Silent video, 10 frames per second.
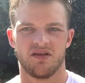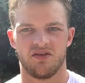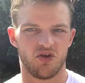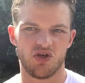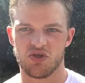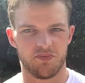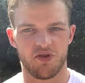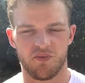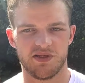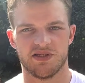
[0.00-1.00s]
You can use
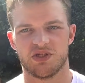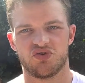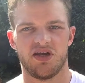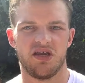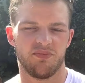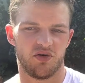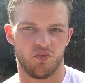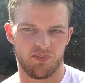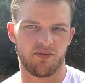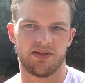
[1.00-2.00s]
both words in Australia, but
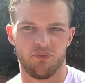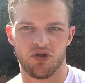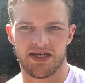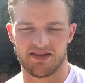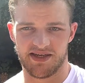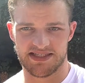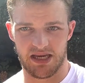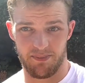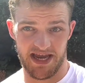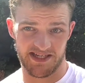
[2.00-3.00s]
we're probably more likely to say
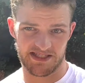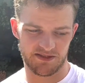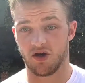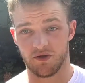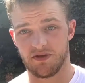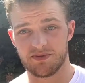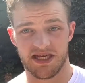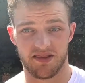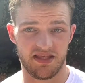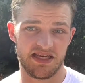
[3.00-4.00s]
pants. On the flip
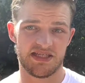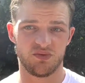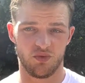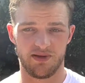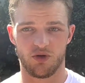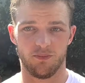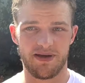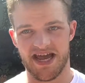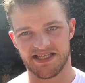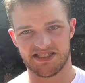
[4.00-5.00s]
side, these would be called
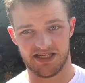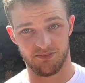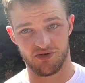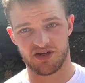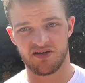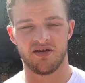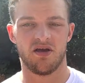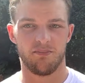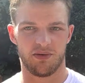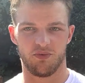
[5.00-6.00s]
pants in Britain,
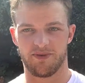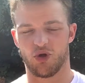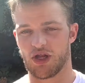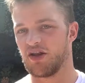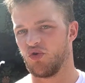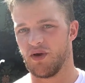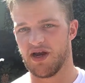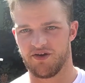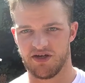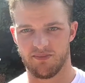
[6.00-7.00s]
but would be called
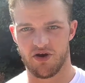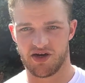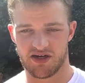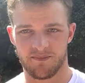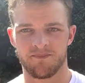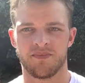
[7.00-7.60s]
underwear in America.